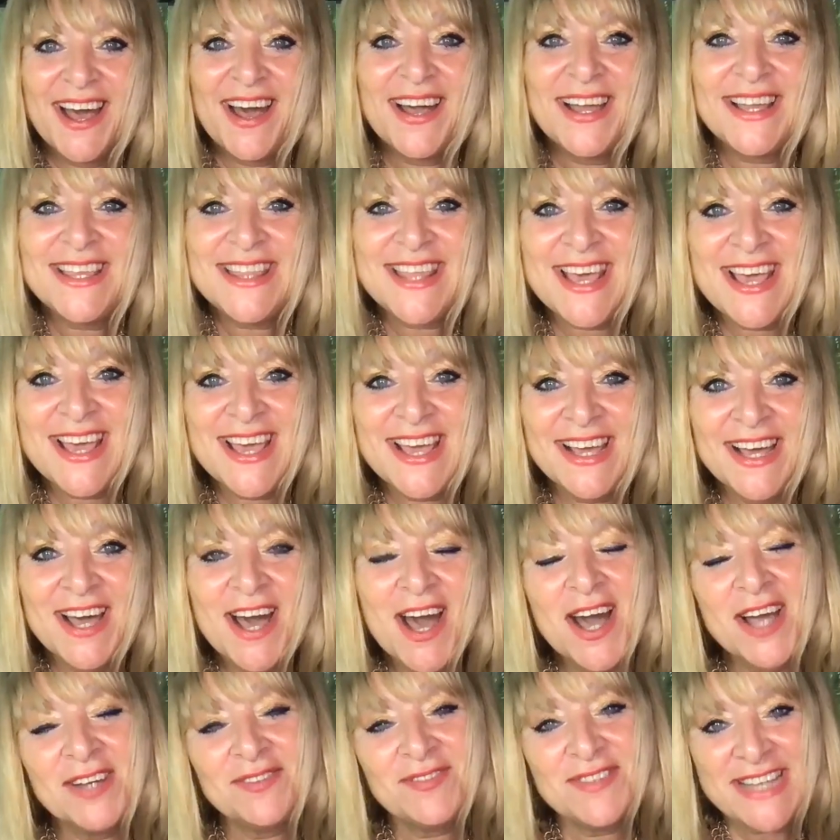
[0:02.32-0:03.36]
Hi there,
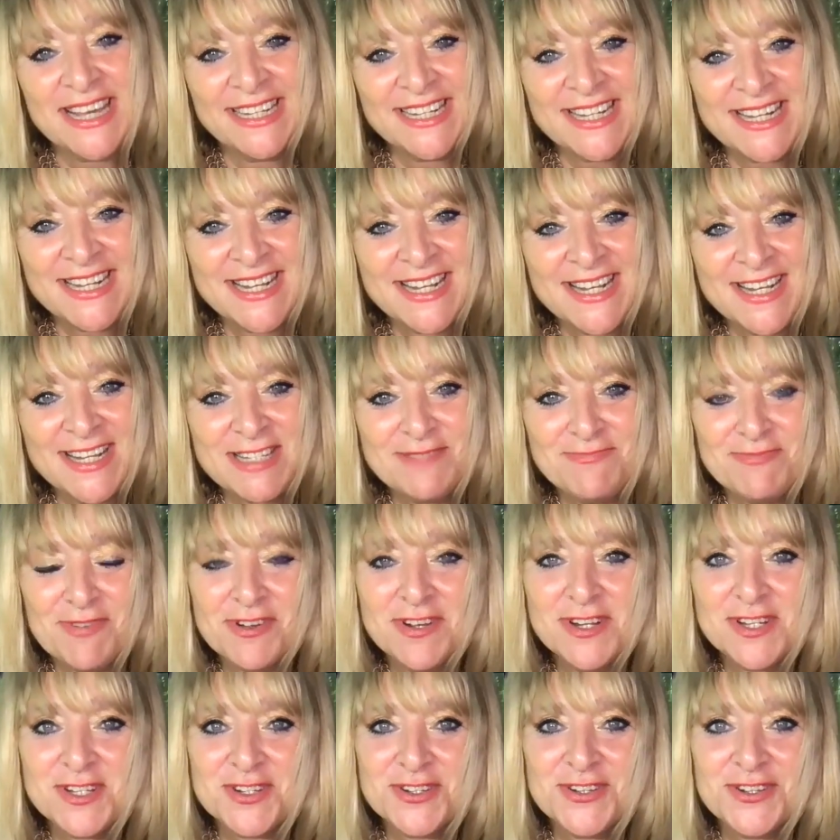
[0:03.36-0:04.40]
I'm Danny,
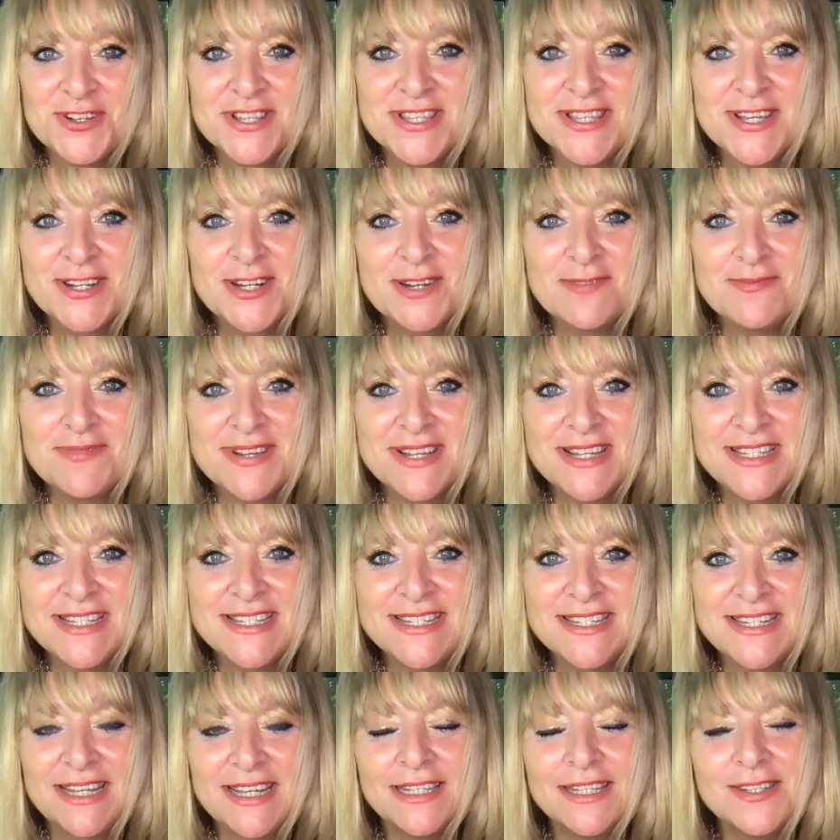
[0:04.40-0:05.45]

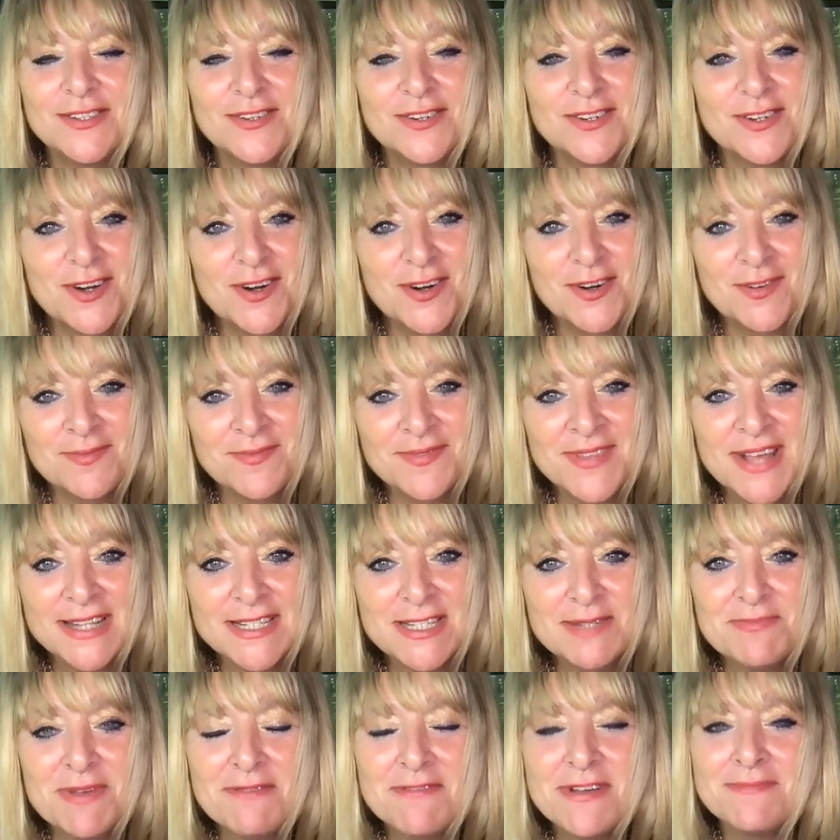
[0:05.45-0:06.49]
spiritualtherapist.com.
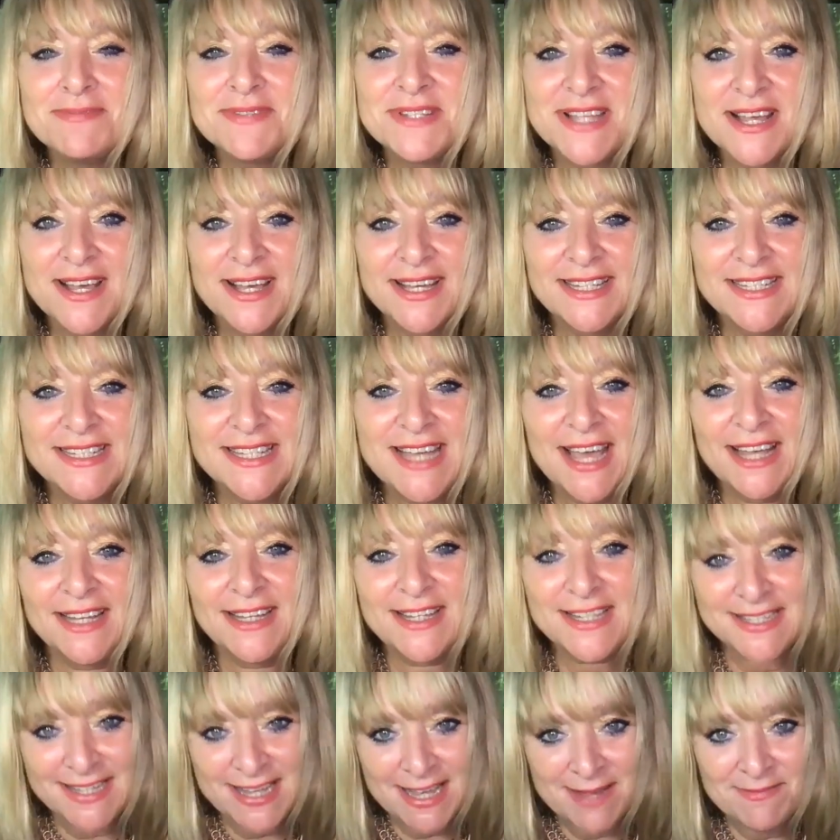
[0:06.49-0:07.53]
That's my website and
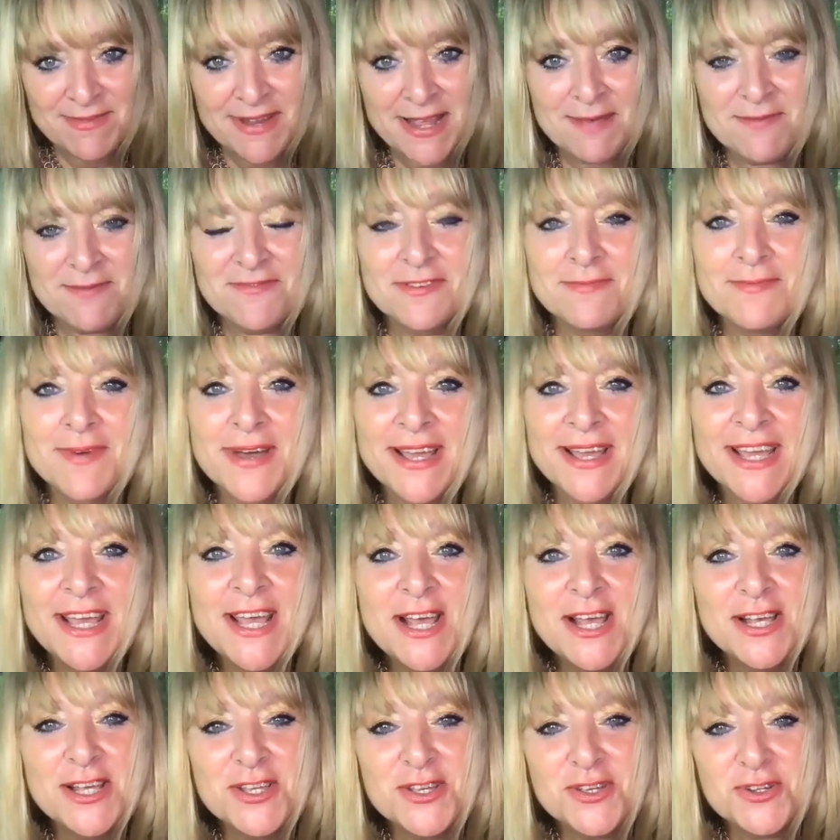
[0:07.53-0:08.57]
the same name for my
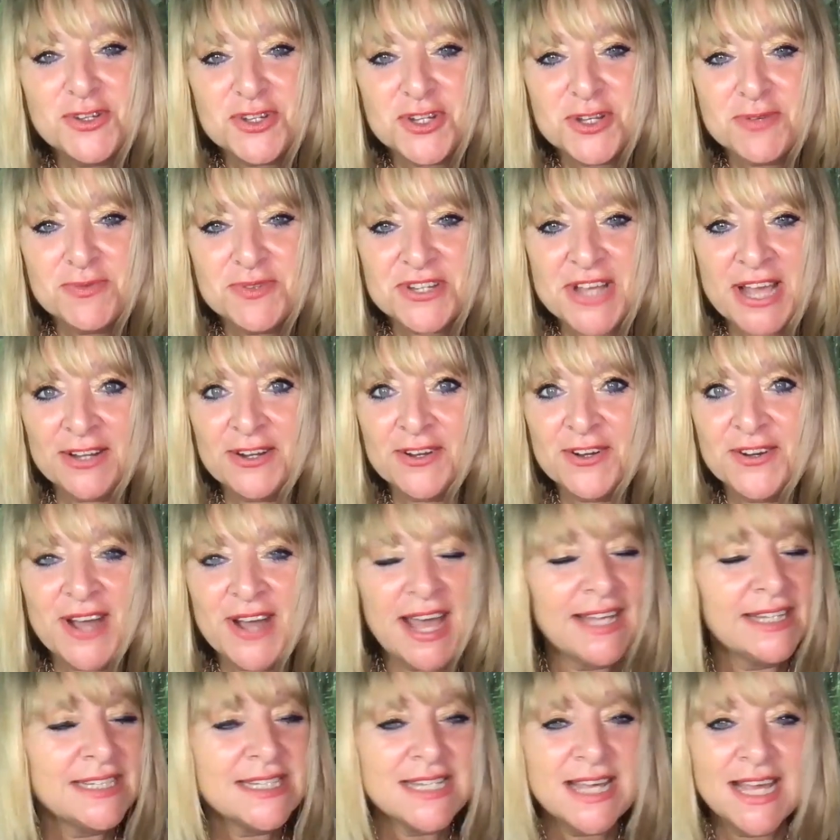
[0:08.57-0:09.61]
YouTube channel.
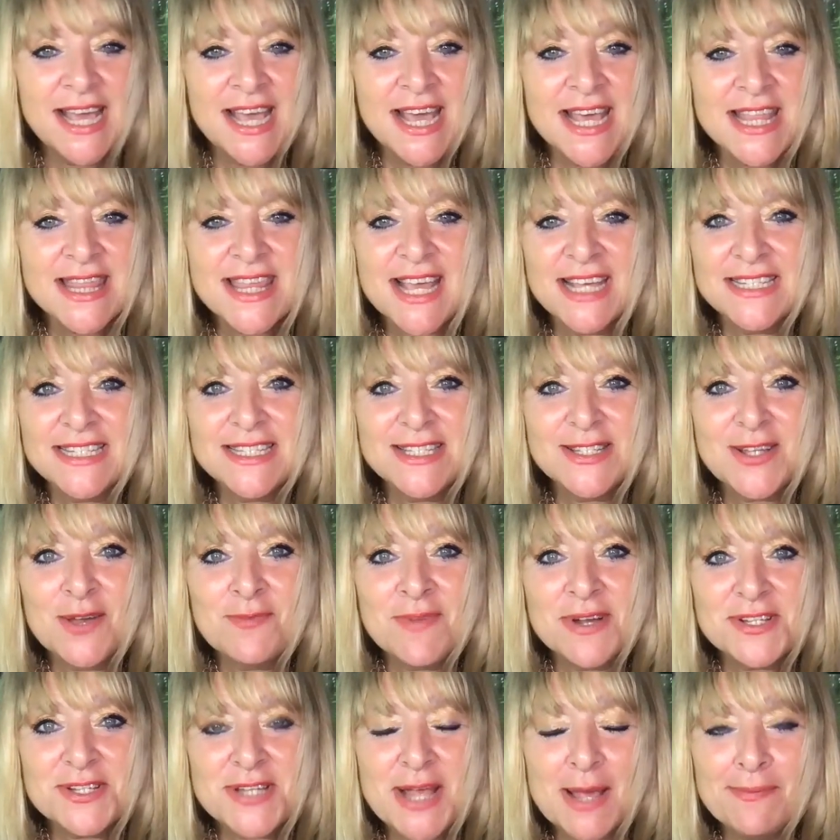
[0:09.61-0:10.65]
And there's so
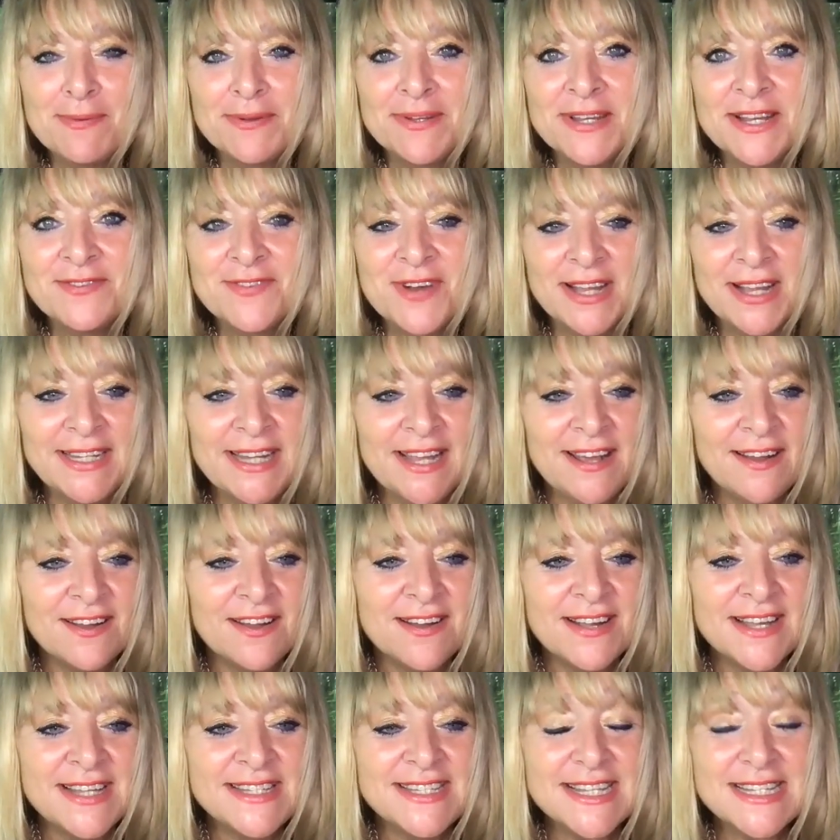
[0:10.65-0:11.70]
much happening right now,
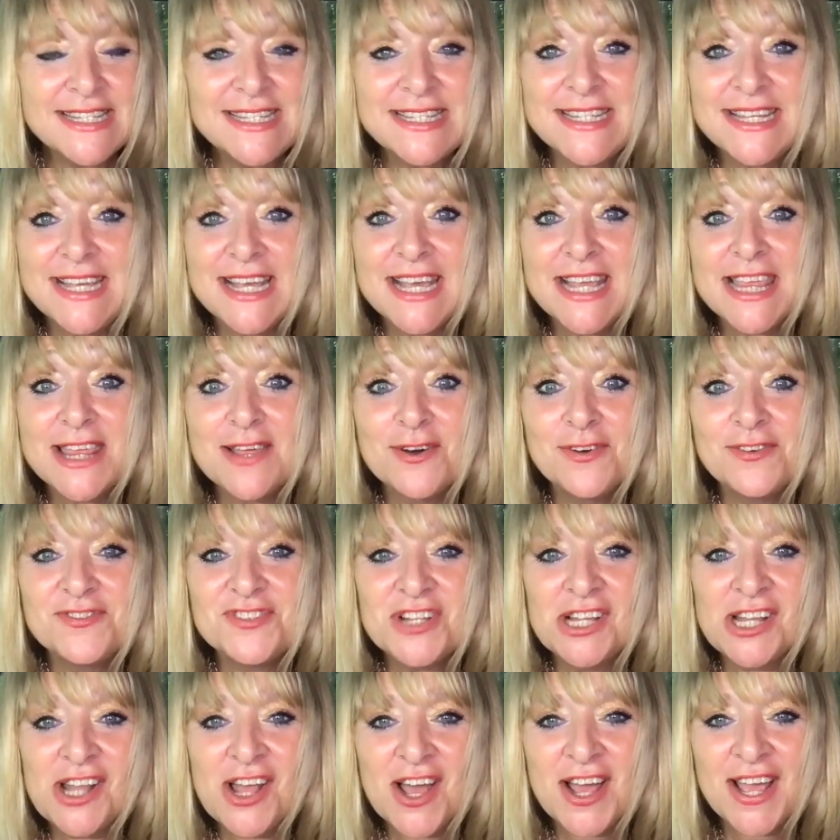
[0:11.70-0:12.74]
guys. 6th of
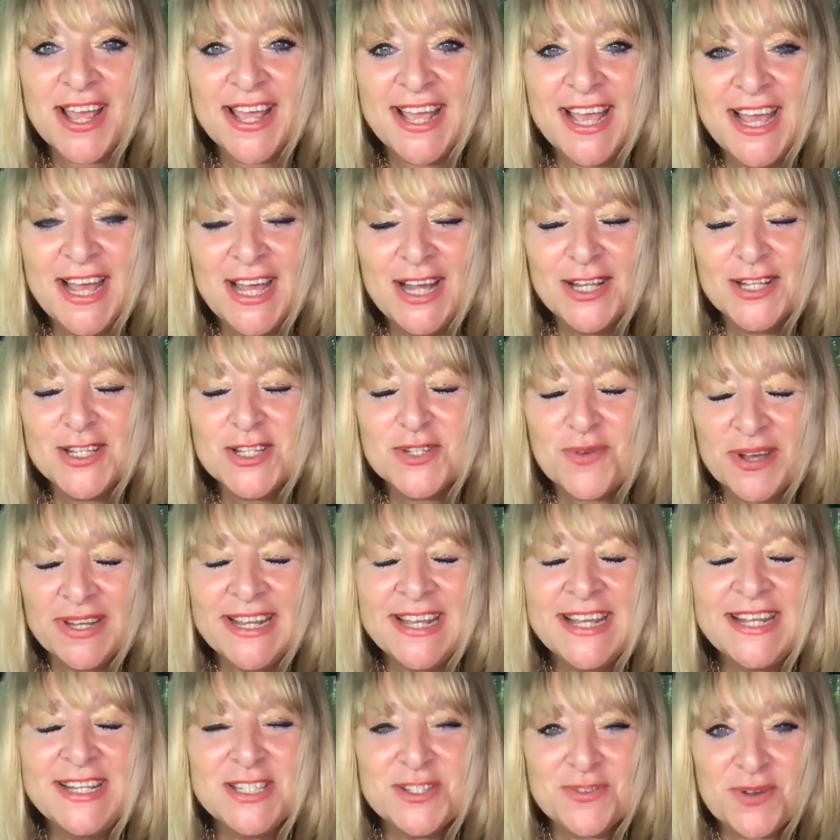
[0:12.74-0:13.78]
July,
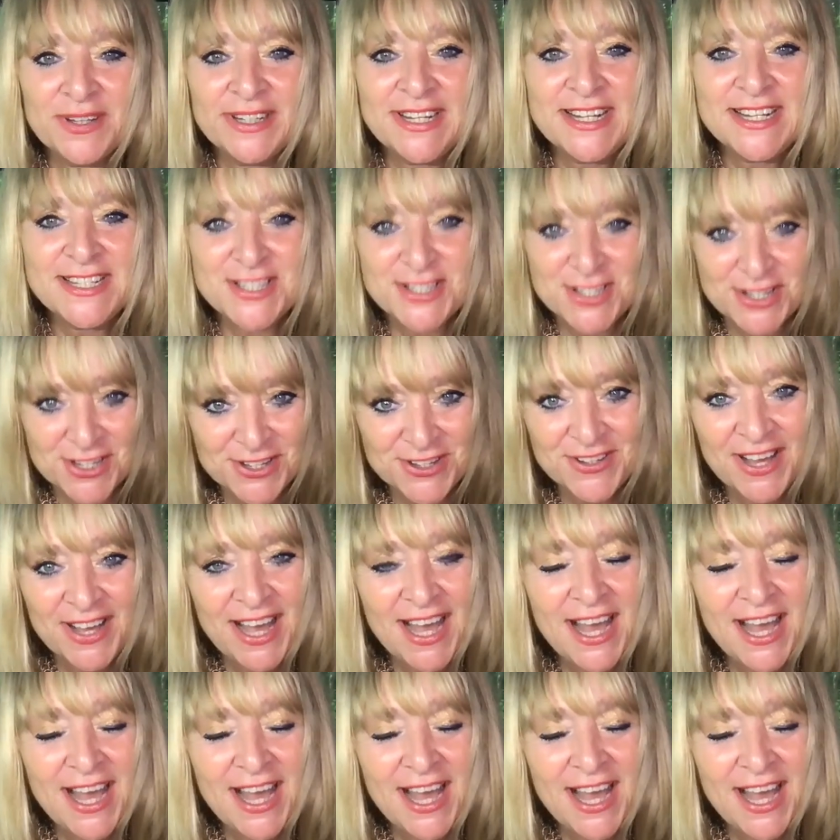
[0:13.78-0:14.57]
2022.